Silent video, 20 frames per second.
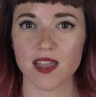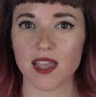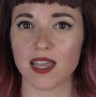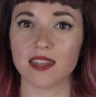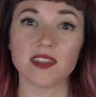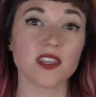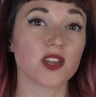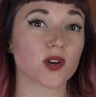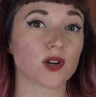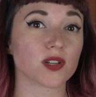
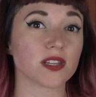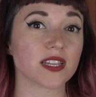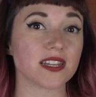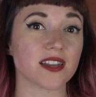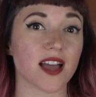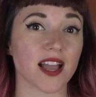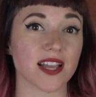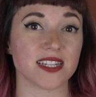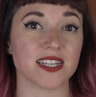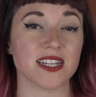In the early
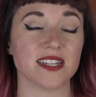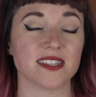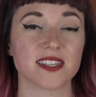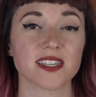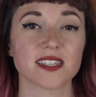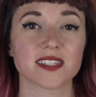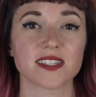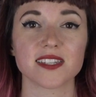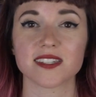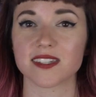nineteen
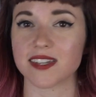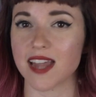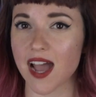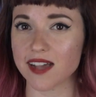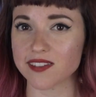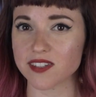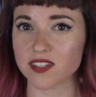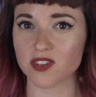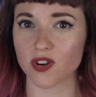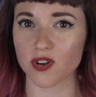sixties,
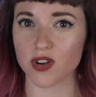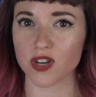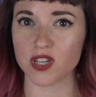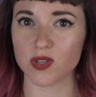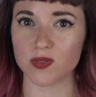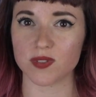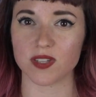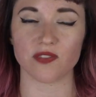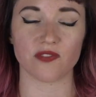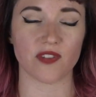NASA started
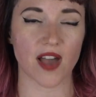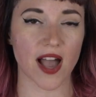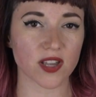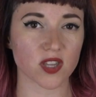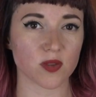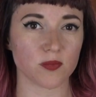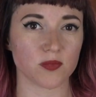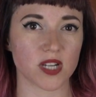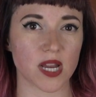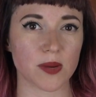using
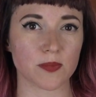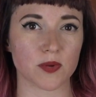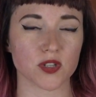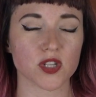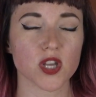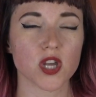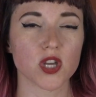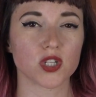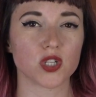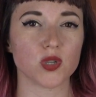vacuum
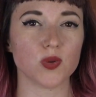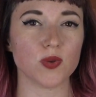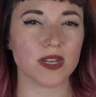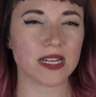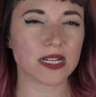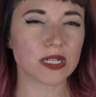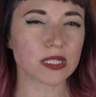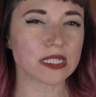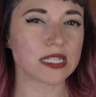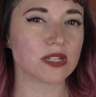chambers to
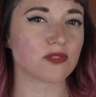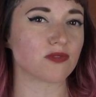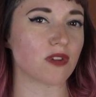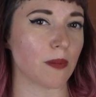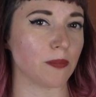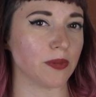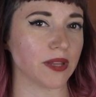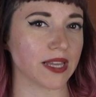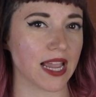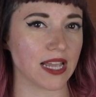nearly
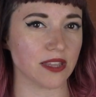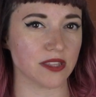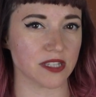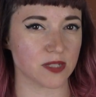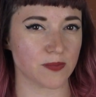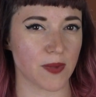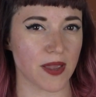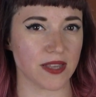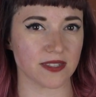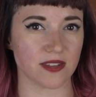replicate the
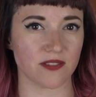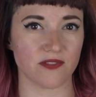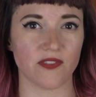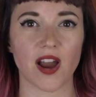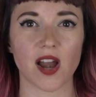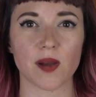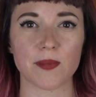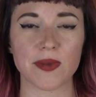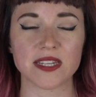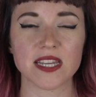space
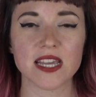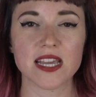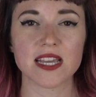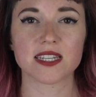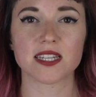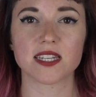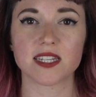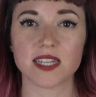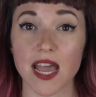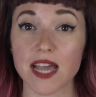environment
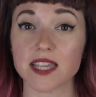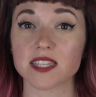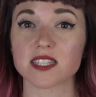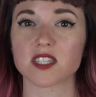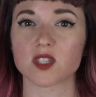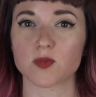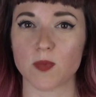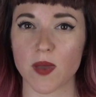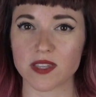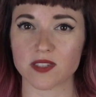to test
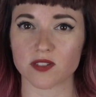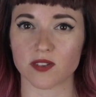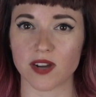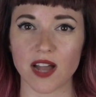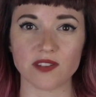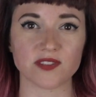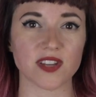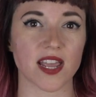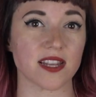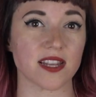spacecraft